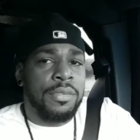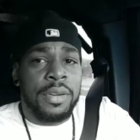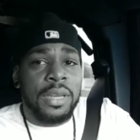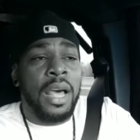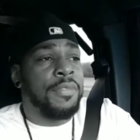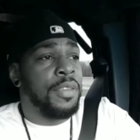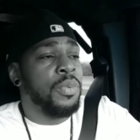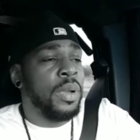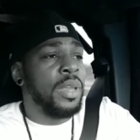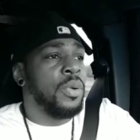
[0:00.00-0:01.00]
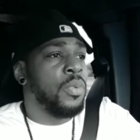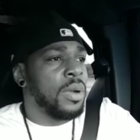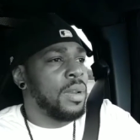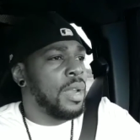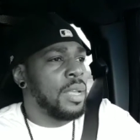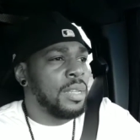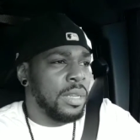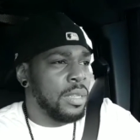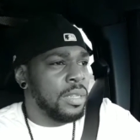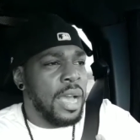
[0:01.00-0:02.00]
for the life you really want,
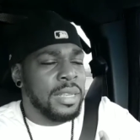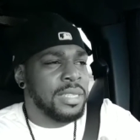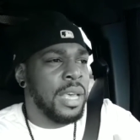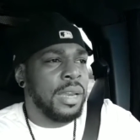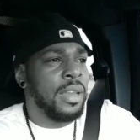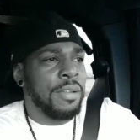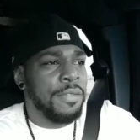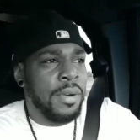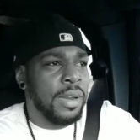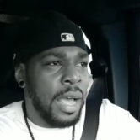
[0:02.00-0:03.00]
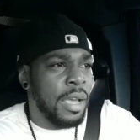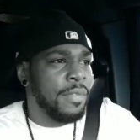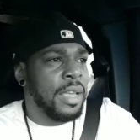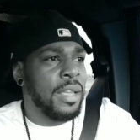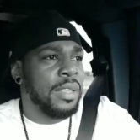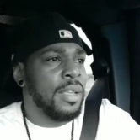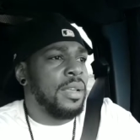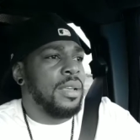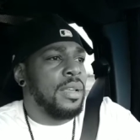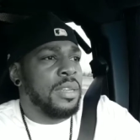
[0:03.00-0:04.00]
not settling for a life that
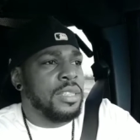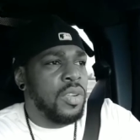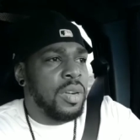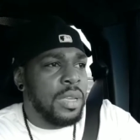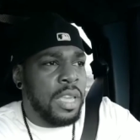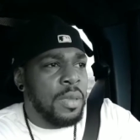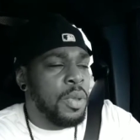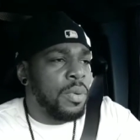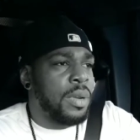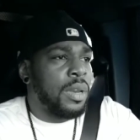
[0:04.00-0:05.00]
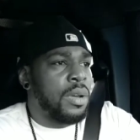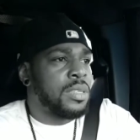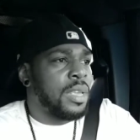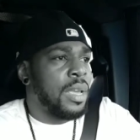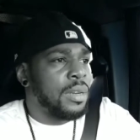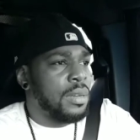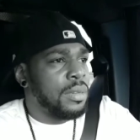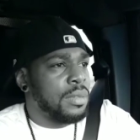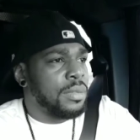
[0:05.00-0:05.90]
is going to keep you in a low standard.